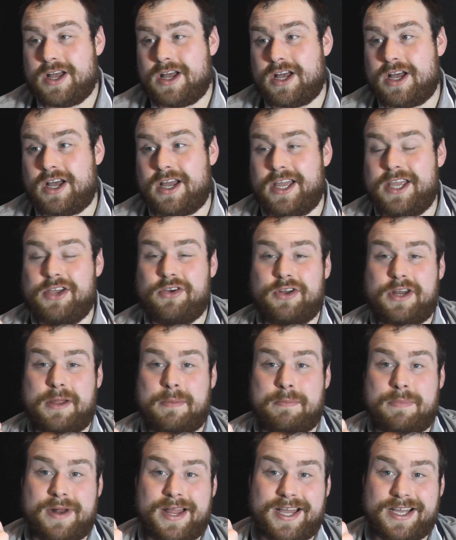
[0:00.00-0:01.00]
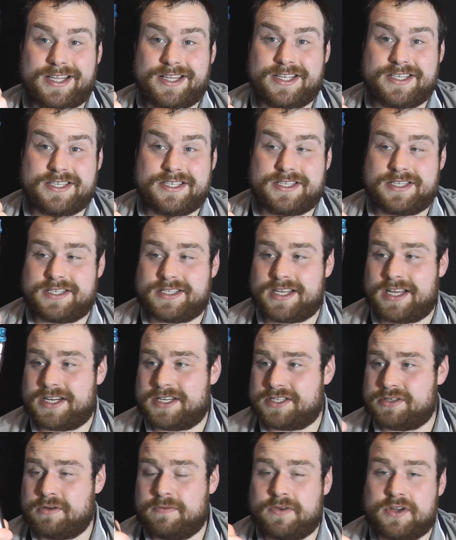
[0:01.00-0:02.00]
He got it in black. This is a
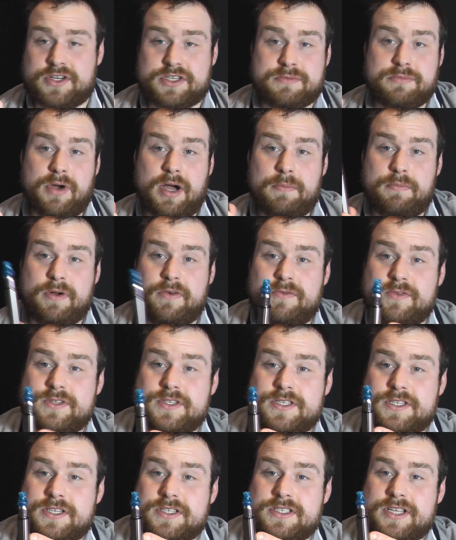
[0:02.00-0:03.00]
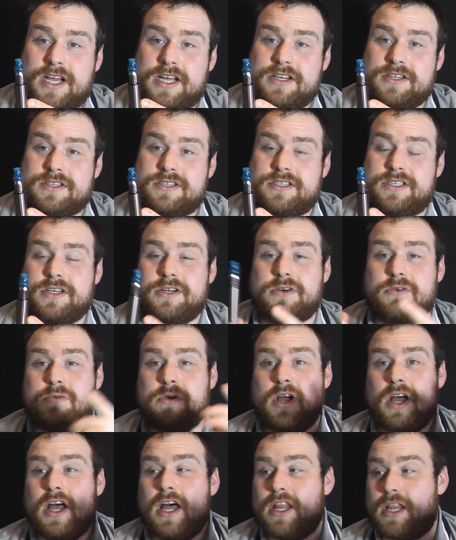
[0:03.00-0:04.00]
stainless steel version. My preference is a stainless steel.